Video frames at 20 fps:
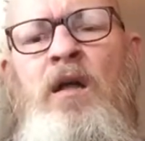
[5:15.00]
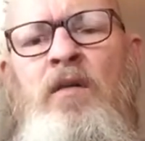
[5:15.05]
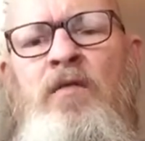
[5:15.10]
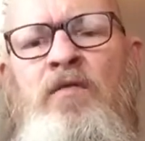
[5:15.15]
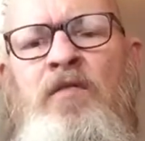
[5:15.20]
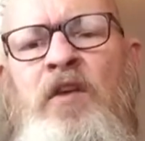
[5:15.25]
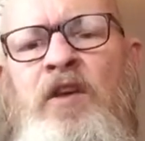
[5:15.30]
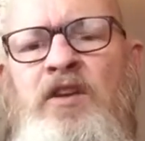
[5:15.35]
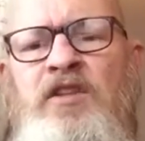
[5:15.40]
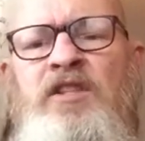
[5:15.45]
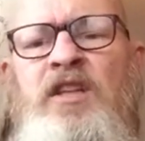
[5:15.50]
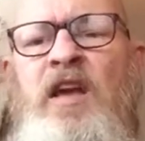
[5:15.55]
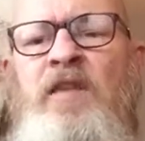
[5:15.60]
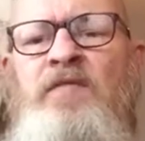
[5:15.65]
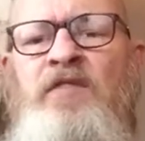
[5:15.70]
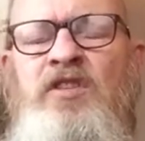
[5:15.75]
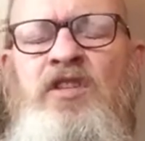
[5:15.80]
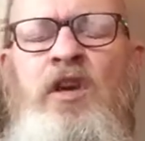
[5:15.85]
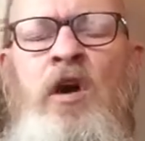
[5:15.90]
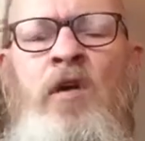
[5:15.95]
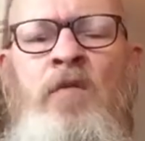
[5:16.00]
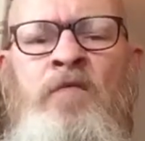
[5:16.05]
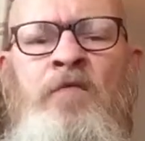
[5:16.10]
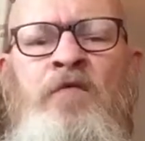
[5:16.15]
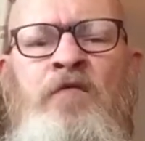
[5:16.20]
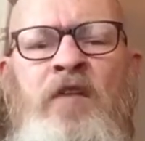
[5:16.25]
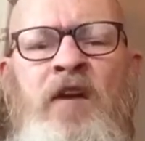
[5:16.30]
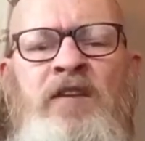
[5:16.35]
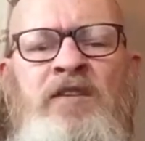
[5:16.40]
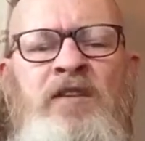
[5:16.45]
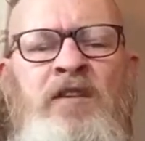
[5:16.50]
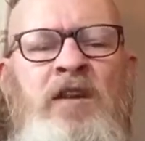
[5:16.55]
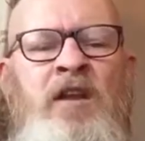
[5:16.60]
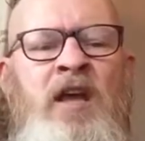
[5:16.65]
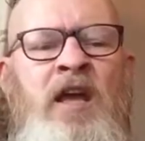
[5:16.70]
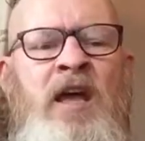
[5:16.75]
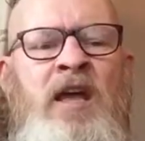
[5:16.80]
they used to have this golden pheasant,